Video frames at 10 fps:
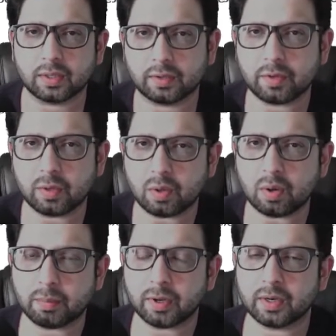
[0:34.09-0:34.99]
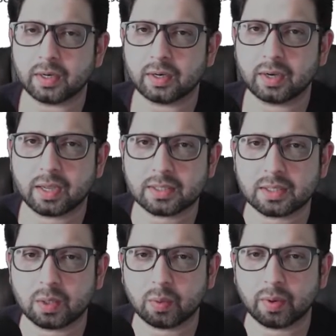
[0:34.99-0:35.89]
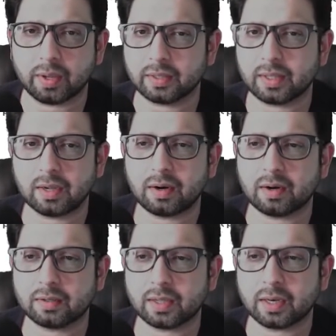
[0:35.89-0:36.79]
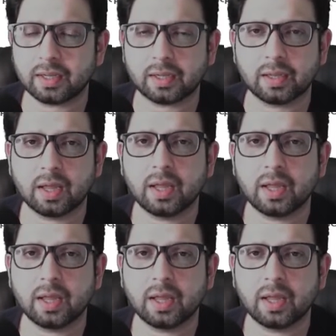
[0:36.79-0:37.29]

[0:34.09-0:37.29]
If you know about little SEO, they are telling,